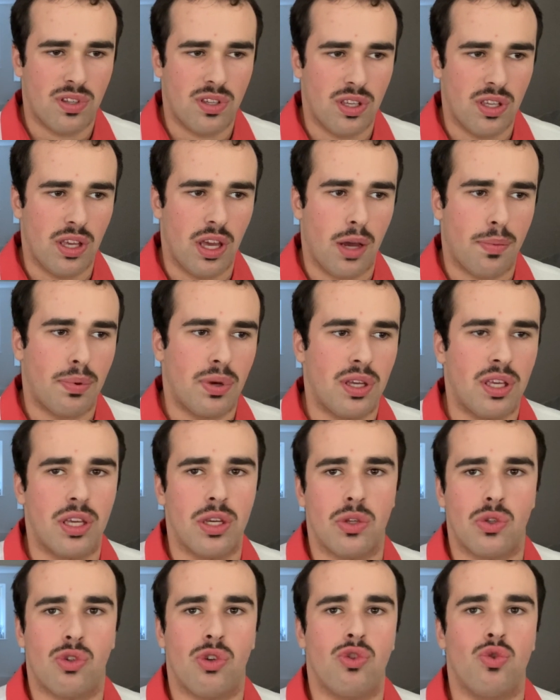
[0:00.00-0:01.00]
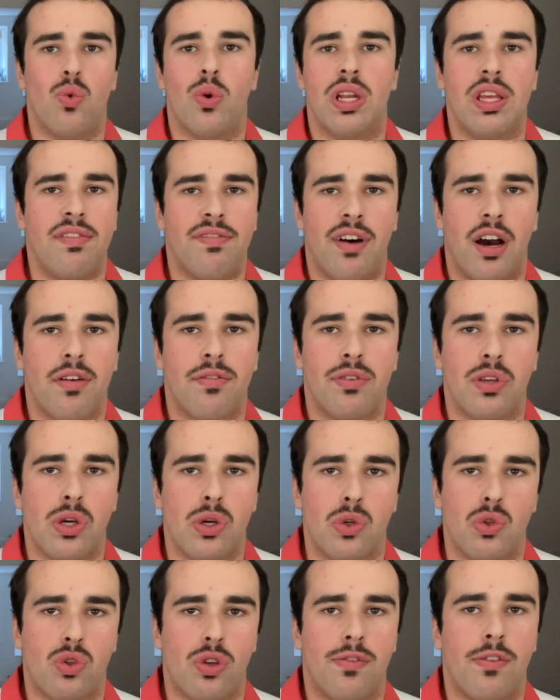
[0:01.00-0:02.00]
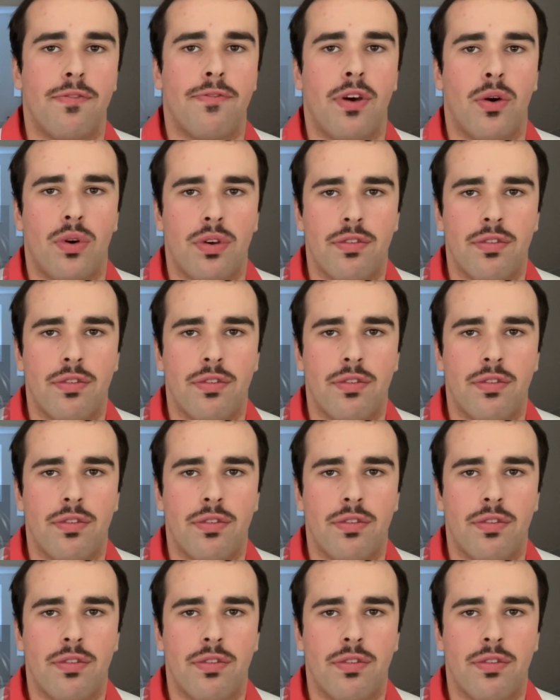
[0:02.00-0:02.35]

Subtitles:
Yep, here's to 25 years of the very